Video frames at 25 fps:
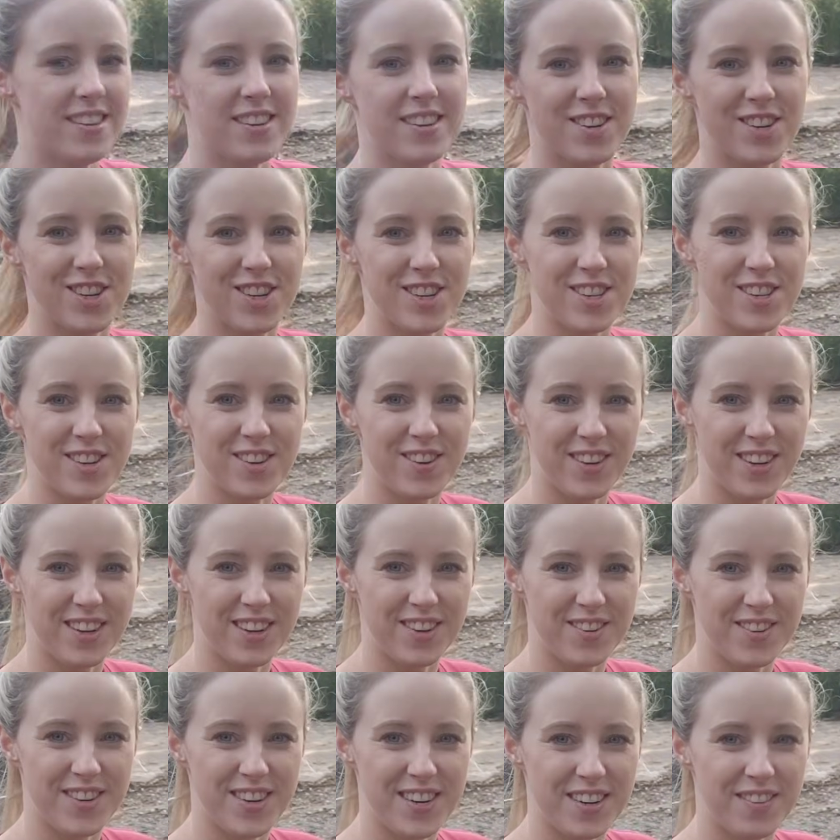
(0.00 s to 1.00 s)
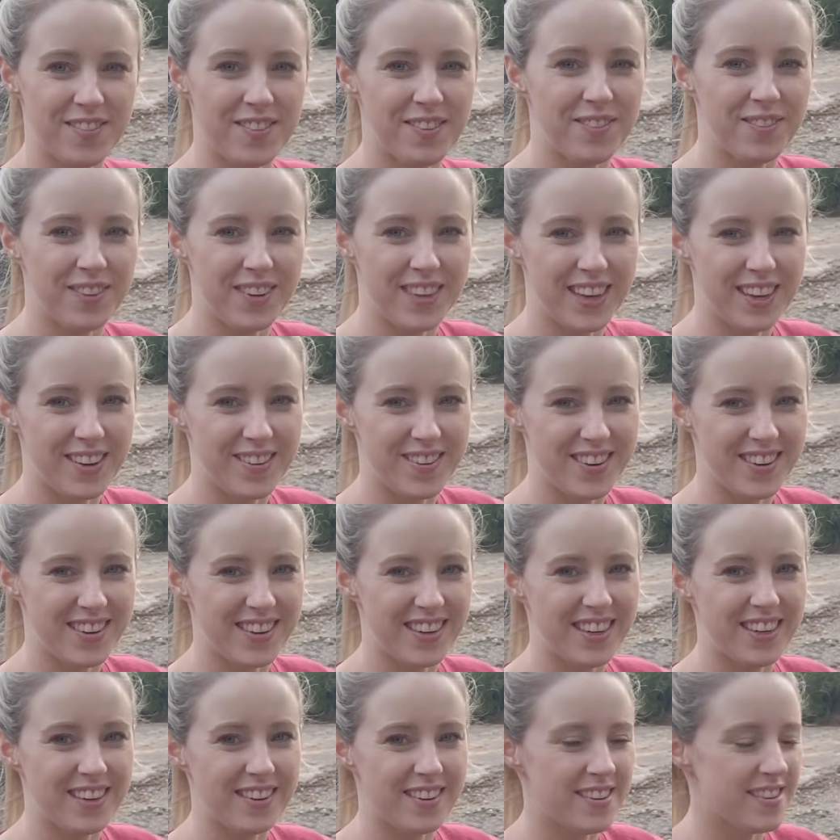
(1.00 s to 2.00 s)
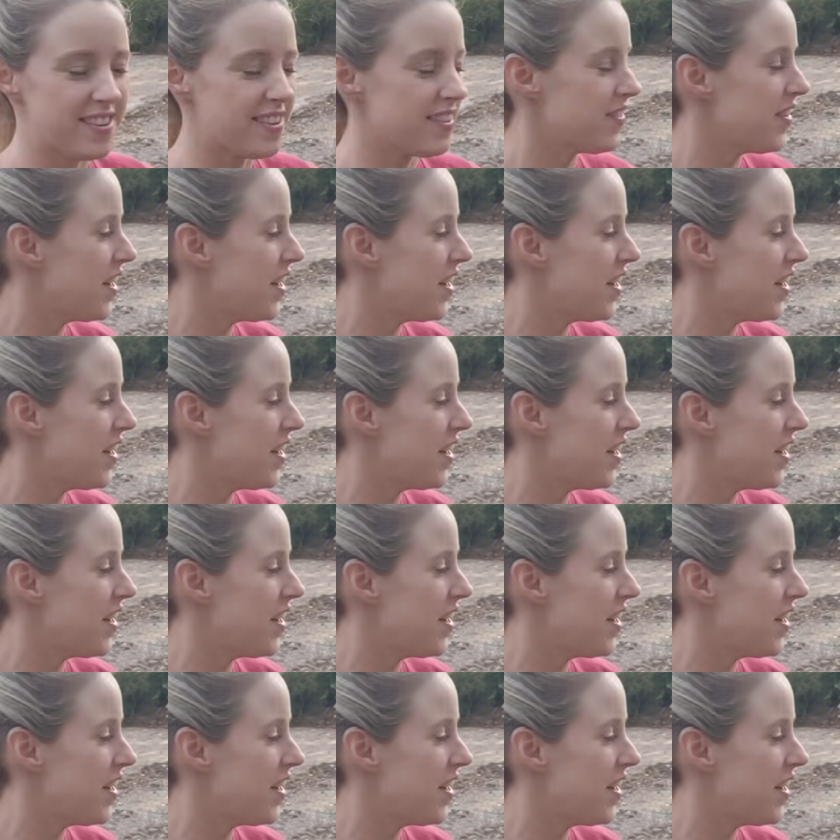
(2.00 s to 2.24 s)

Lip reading: Isn't she so cute even without her ears?